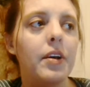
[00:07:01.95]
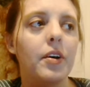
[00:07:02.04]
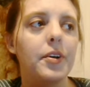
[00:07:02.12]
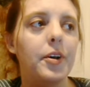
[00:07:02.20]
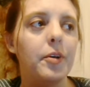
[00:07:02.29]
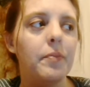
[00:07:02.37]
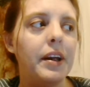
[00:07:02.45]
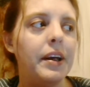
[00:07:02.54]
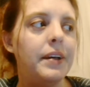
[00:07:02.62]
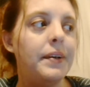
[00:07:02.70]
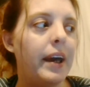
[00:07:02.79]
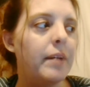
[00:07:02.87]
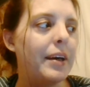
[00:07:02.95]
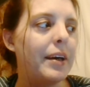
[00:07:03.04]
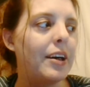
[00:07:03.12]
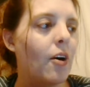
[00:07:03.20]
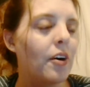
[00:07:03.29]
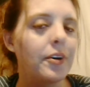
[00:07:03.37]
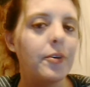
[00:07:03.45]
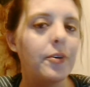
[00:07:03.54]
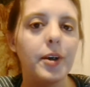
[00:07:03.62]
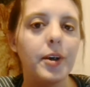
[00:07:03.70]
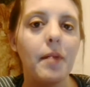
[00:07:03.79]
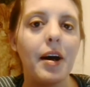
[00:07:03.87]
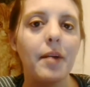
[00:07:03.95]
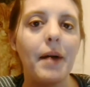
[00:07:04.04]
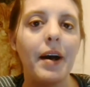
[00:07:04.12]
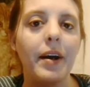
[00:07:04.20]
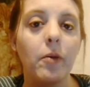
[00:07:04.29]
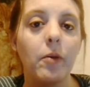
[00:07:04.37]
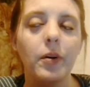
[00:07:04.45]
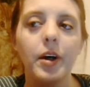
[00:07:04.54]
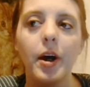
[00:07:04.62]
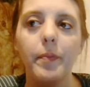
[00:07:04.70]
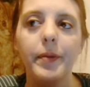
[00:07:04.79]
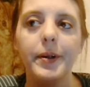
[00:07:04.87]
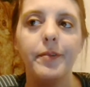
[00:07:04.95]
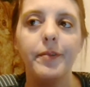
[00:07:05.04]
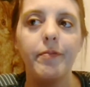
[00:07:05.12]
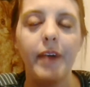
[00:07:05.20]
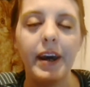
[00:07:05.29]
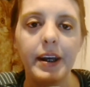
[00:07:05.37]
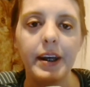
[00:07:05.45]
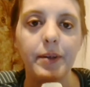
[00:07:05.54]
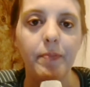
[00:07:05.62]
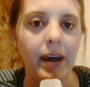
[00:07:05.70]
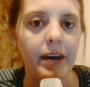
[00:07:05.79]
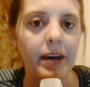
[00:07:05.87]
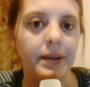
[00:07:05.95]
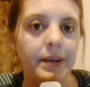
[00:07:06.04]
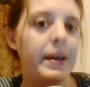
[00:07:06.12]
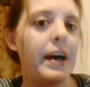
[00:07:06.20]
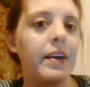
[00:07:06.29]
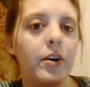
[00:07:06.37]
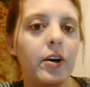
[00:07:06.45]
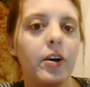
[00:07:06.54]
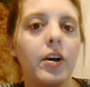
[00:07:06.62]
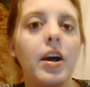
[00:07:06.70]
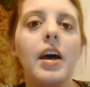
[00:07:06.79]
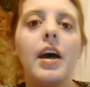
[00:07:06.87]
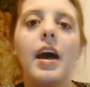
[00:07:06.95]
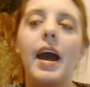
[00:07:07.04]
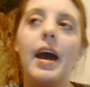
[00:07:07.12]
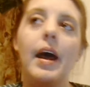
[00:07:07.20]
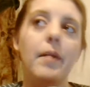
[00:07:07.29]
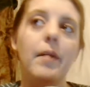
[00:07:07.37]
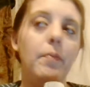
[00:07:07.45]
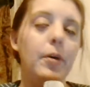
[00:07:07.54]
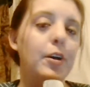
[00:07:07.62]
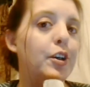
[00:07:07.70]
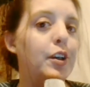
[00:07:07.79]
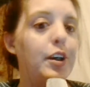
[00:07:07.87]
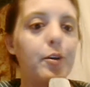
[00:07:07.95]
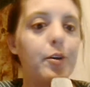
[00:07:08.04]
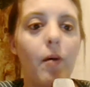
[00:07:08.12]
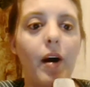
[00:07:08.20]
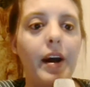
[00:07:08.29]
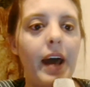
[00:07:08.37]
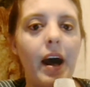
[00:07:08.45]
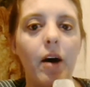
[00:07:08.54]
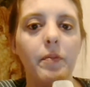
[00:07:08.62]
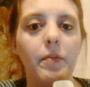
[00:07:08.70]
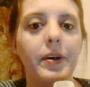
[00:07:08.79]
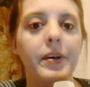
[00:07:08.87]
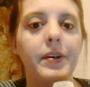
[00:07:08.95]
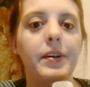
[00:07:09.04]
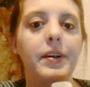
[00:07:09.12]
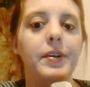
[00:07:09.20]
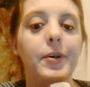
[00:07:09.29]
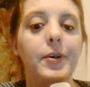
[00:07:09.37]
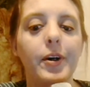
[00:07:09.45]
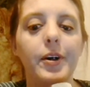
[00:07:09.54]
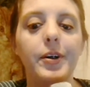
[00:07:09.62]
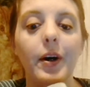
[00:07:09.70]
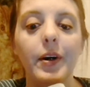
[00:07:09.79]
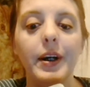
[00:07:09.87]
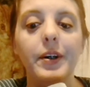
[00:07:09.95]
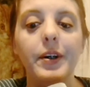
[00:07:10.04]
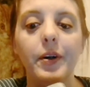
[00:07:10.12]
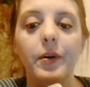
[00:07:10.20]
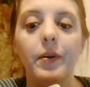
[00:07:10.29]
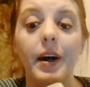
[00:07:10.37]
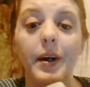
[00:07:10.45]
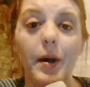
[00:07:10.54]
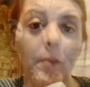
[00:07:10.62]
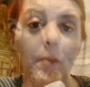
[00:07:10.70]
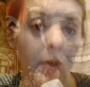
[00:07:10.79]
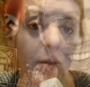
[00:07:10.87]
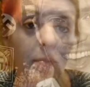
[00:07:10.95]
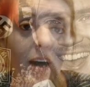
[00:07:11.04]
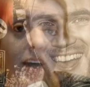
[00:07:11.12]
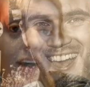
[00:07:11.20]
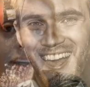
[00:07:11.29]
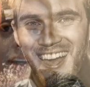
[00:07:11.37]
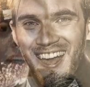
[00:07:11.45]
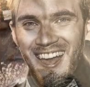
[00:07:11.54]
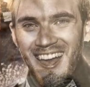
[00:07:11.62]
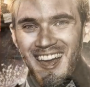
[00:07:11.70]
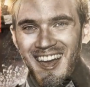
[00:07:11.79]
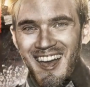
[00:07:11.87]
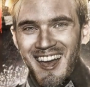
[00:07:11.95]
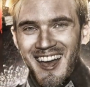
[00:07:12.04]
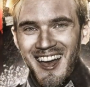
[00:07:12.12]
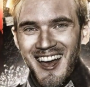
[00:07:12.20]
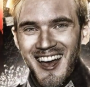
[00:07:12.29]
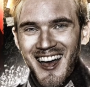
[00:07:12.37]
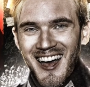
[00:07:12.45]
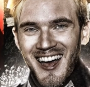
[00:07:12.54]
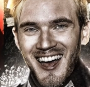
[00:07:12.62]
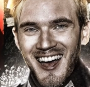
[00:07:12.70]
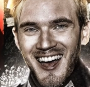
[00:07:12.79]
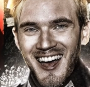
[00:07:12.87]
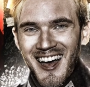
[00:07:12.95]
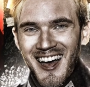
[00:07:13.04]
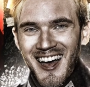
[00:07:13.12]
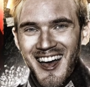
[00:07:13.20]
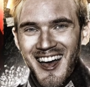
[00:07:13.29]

that not too many damning articles come out about it. I really hope his fans band together and push this right out because this could turn into like a PewDiePie situation where